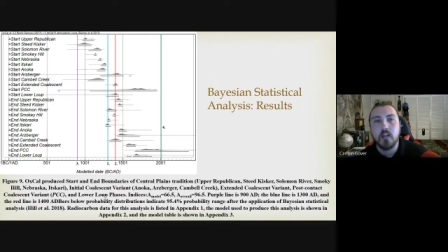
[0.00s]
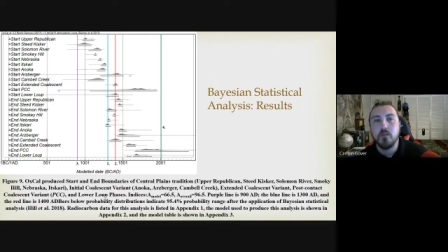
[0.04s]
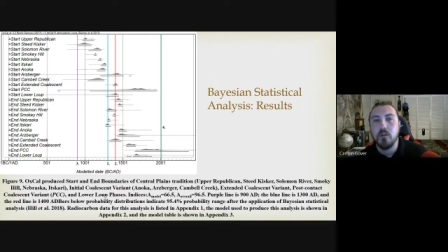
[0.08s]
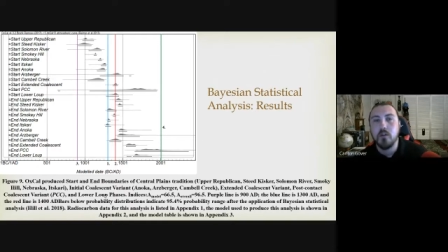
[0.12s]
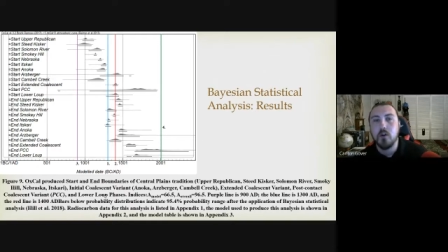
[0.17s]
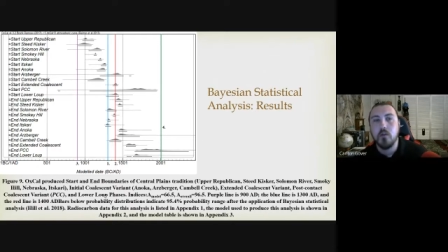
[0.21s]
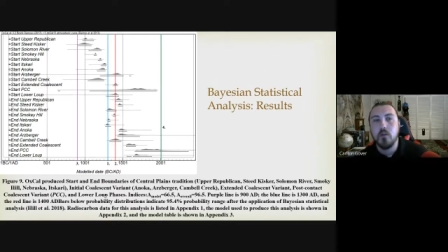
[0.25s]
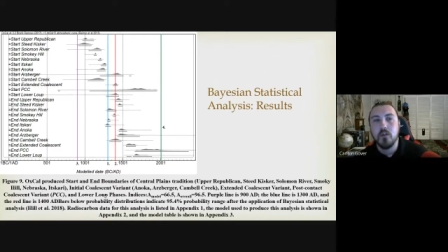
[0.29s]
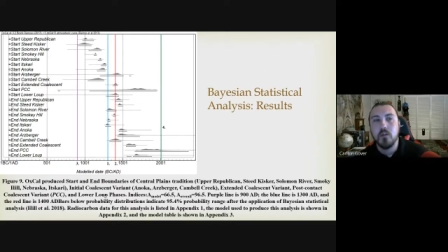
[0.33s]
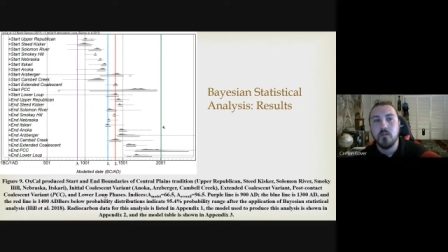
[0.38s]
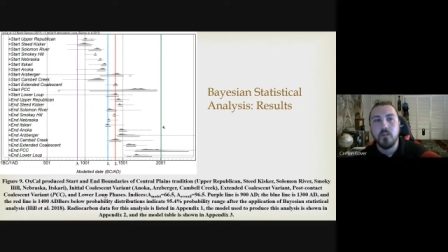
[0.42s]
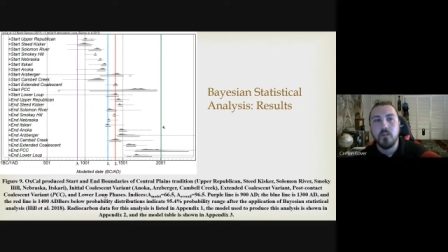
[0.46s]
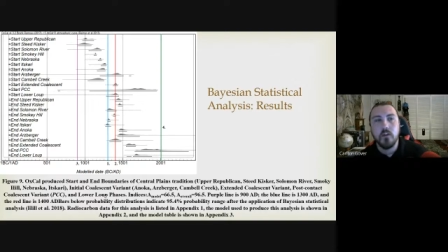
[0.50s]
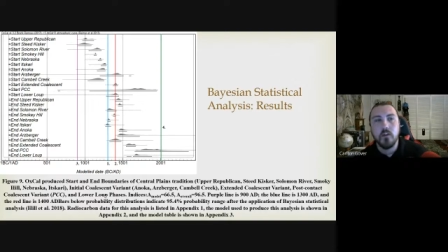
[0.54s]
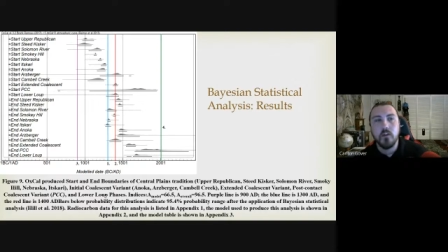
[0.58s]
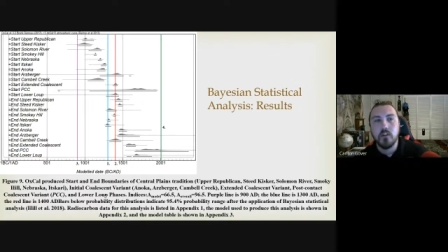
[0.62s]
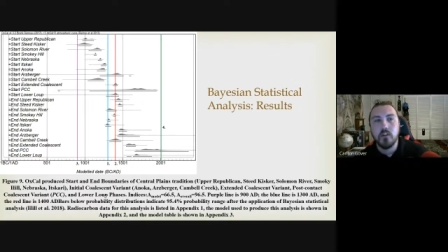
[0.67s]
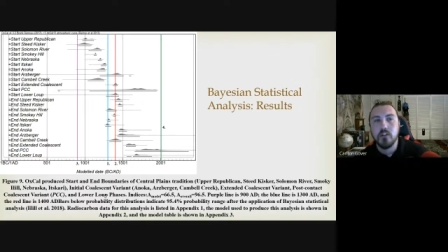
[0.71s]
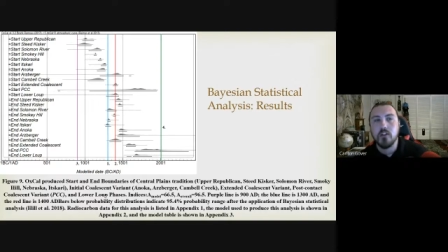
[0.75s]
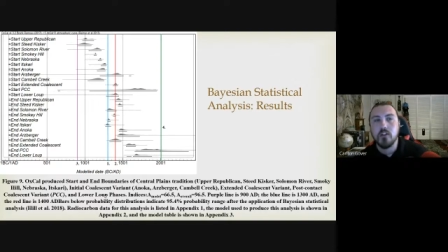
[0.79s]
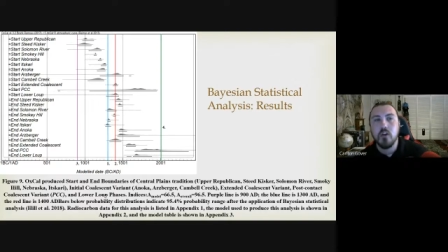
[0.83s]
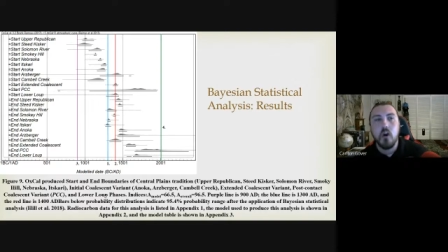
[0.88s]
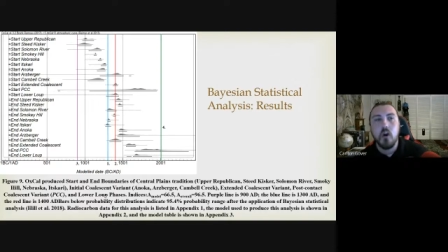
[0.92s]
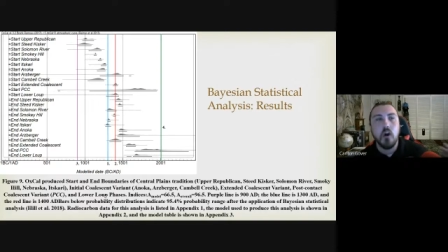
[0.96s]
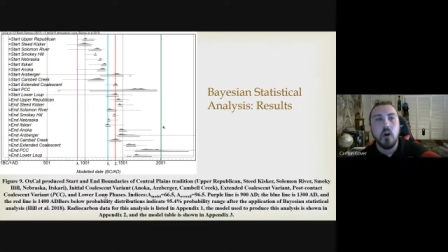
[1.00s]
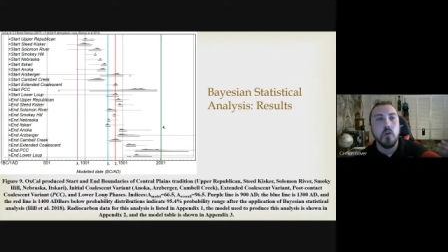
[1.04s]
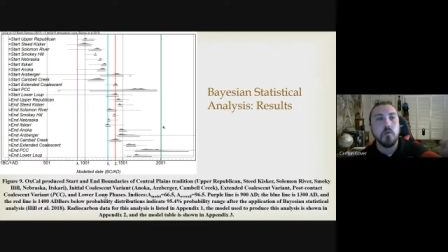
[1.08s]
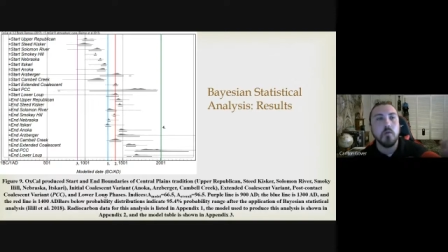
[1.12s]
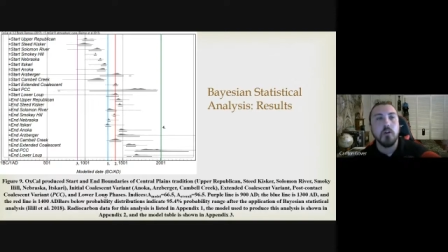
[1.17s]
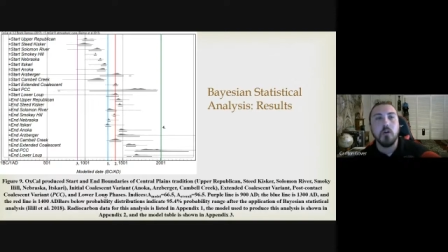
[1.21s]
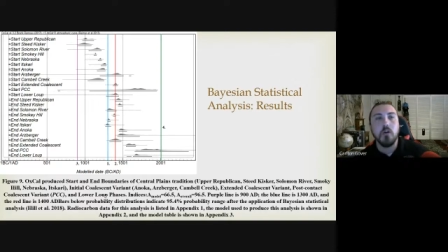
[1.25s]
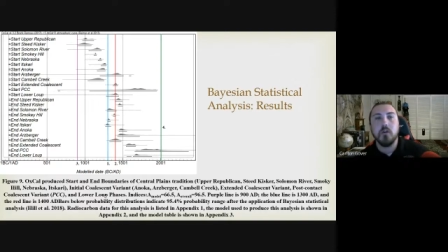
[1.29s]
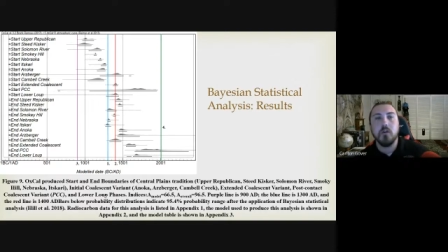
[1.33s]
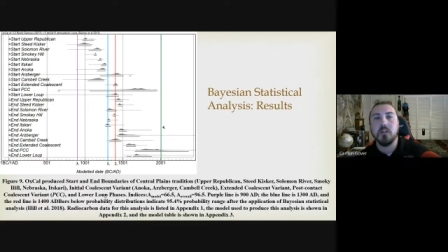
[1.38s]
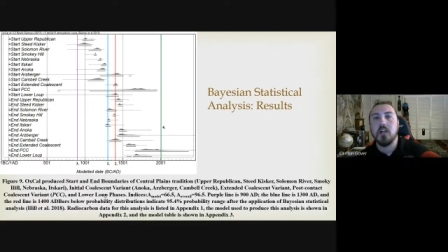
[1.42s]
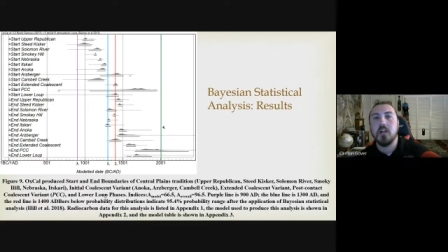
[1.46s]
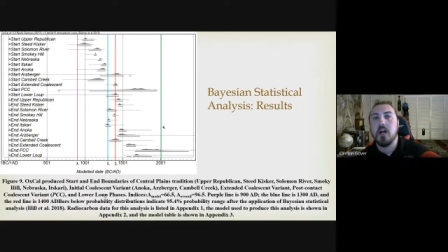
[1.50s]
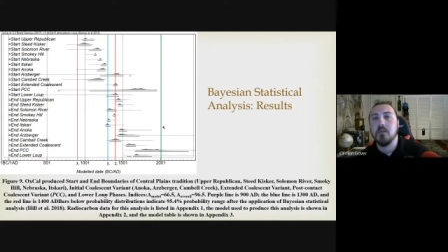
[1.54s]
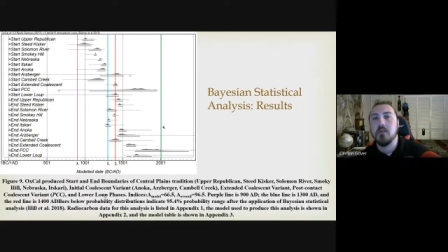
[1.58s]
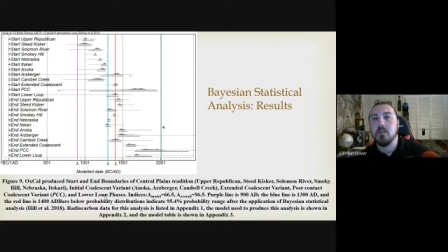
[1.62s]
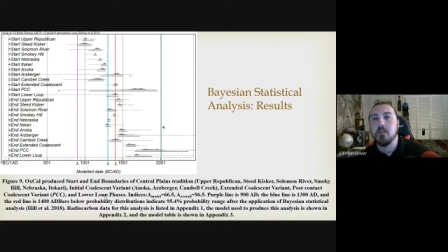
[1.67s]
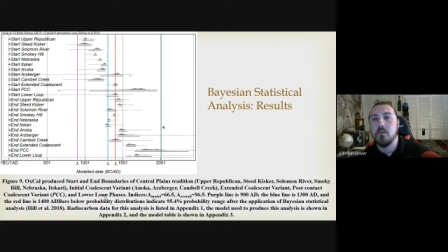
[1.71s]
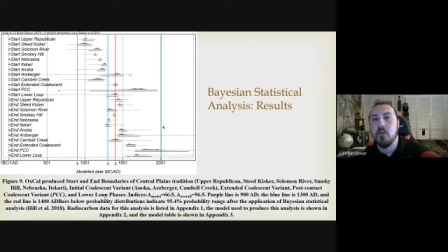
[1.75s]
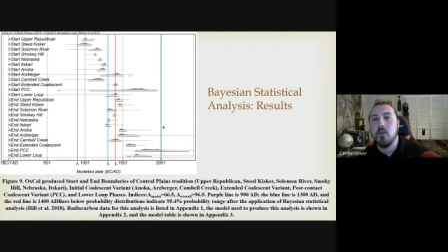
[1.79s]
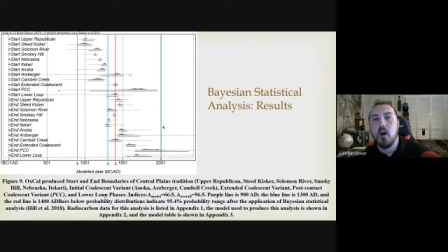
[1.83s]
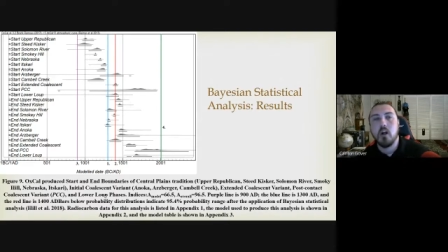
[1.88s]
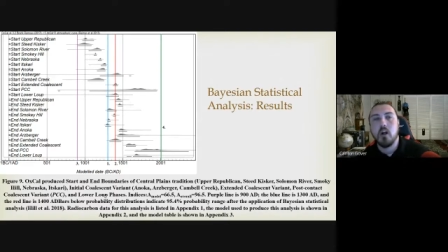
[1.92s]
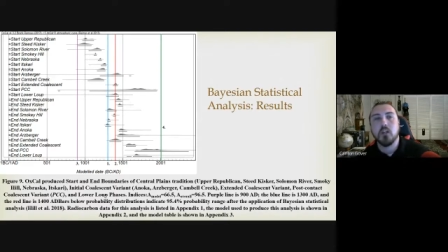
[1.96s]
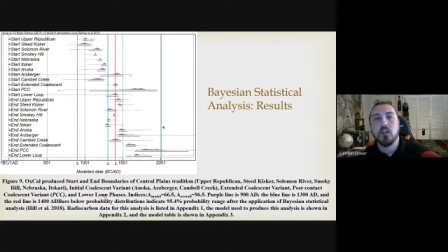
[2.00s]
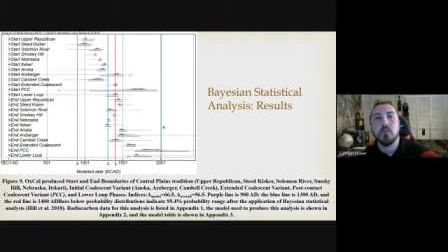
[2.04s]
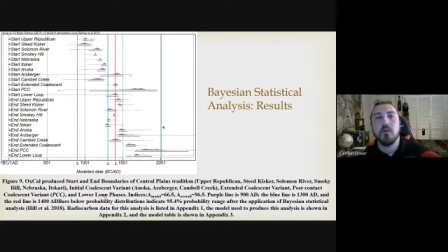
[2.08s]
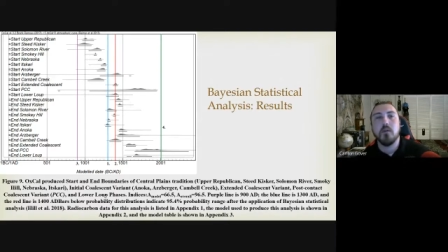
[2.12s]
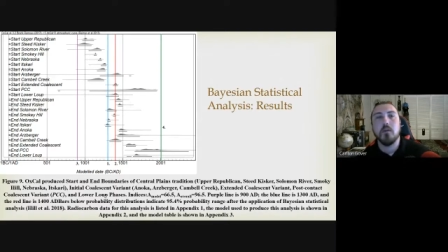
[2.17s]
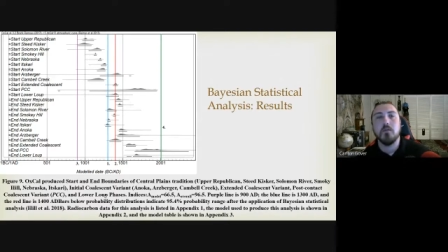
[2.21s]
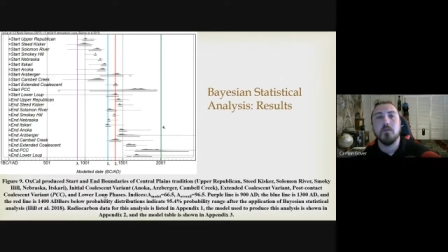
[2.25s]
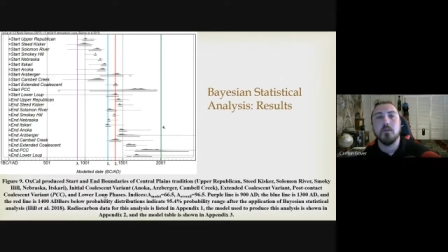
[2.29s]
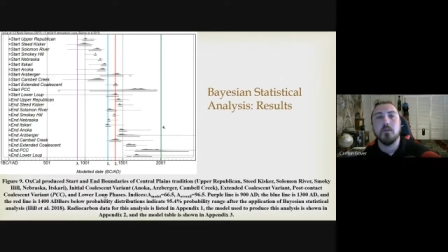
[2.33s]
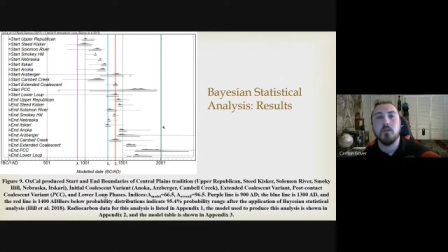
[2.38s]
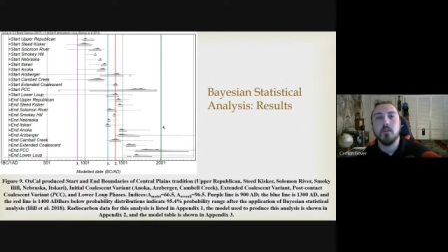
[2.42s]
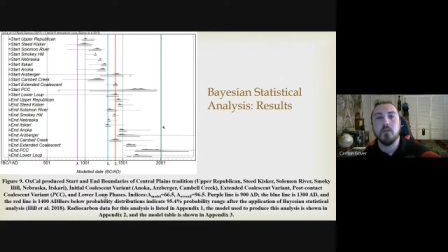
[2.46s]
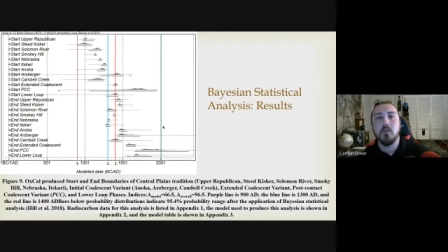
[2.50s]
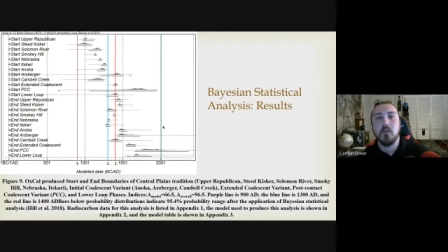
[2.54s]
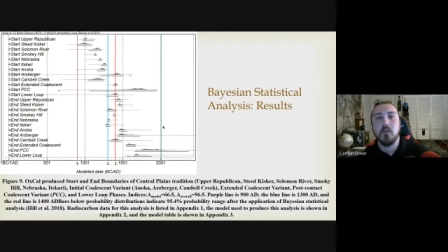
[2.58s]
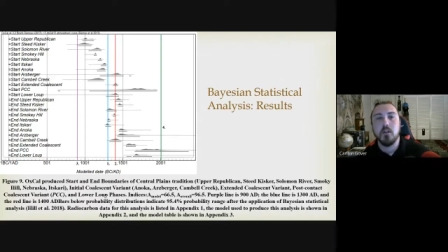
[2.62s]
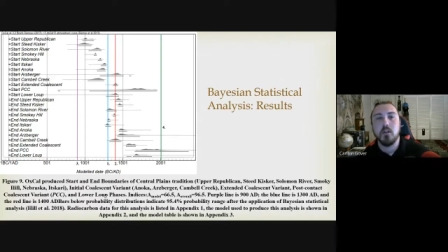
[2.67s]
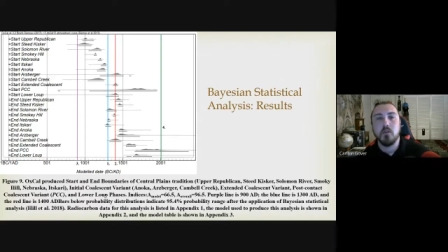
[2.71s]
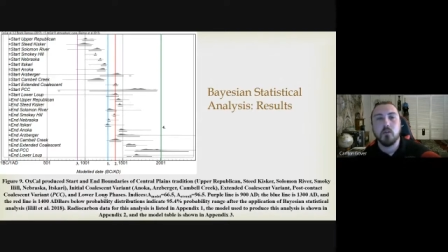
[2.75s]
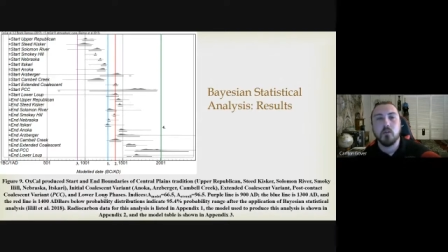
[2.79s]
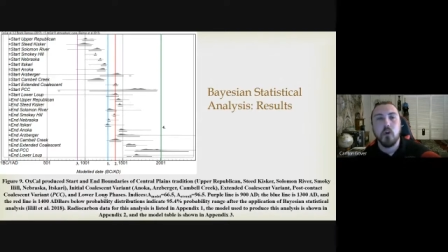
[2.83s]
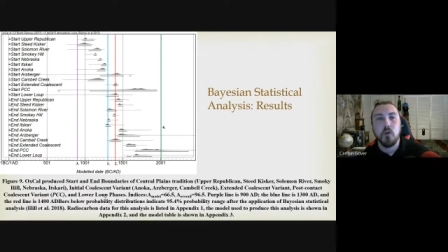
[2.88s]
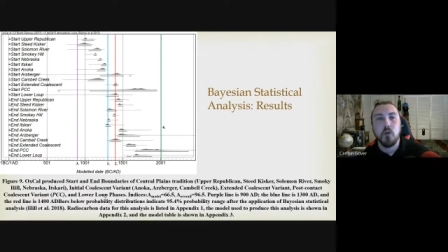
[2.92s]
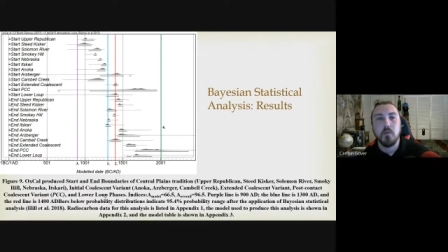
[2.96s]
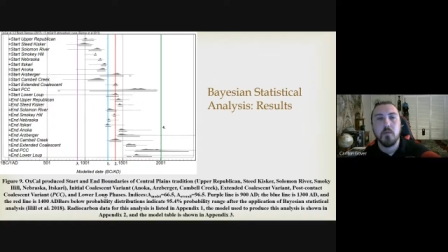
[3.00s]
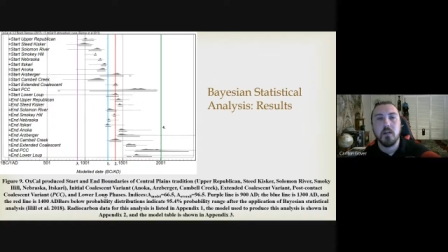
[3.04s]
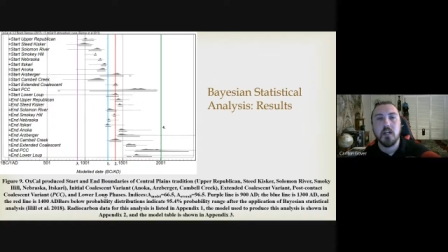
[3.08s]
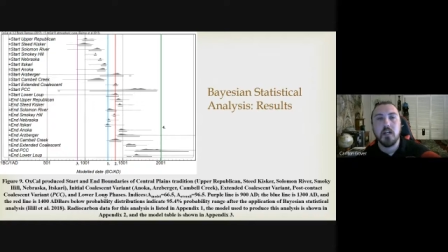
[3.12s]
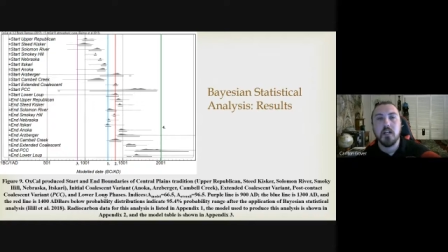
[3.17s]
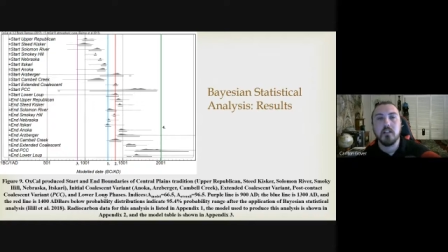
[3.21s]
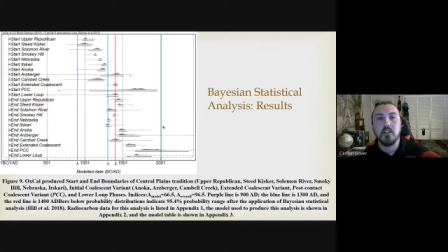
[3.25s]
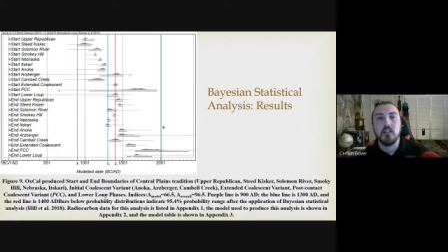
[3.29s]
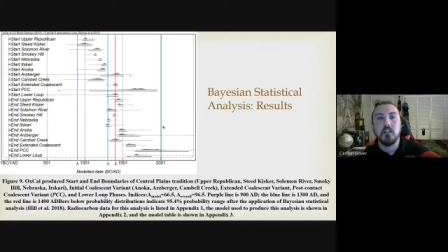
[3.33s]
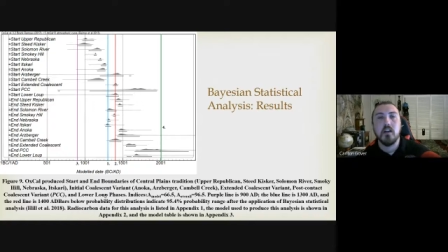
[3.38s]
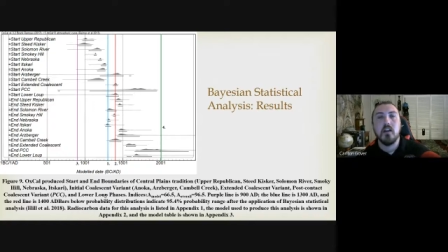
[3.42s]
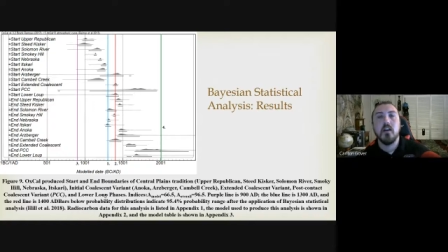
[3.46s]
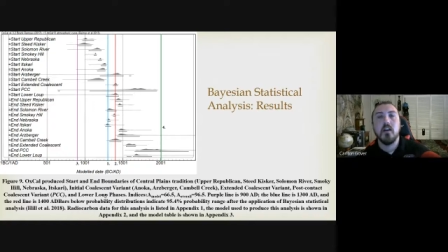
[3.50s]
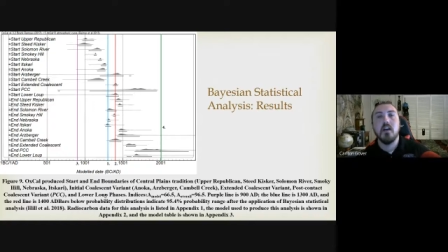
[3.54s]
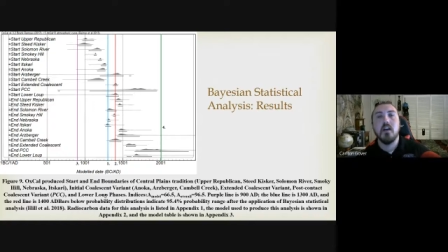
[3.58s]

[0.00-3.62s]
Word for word: We know where the villages are, we know what times they're occupied, we don't need radiocarbon dates.